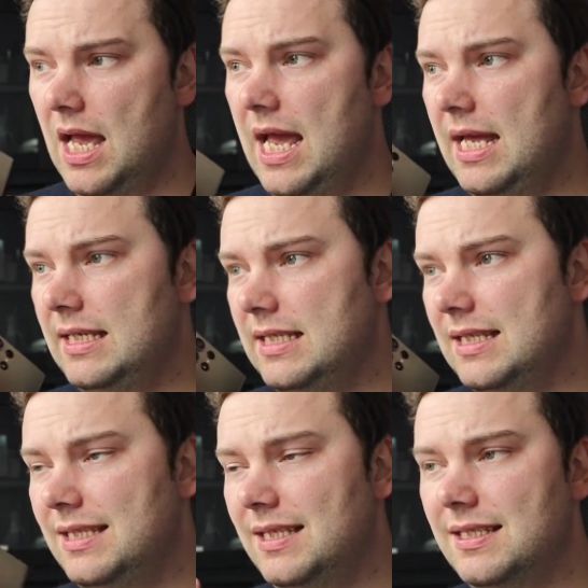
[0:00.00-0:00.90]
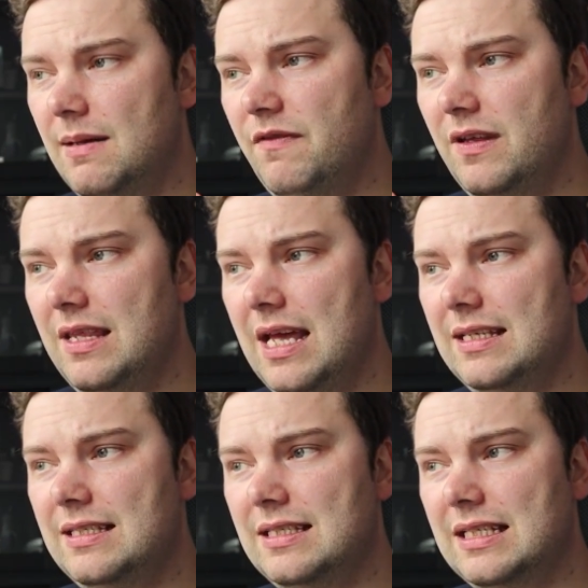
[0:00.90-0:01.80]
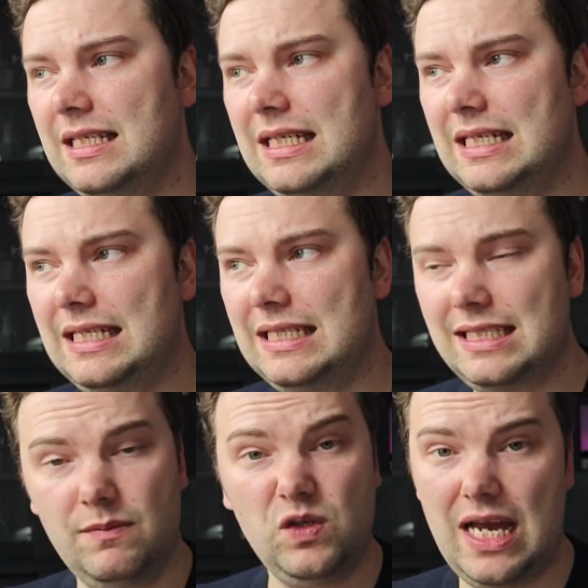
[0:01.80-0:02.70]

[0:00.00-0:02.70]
And this is something that Samsung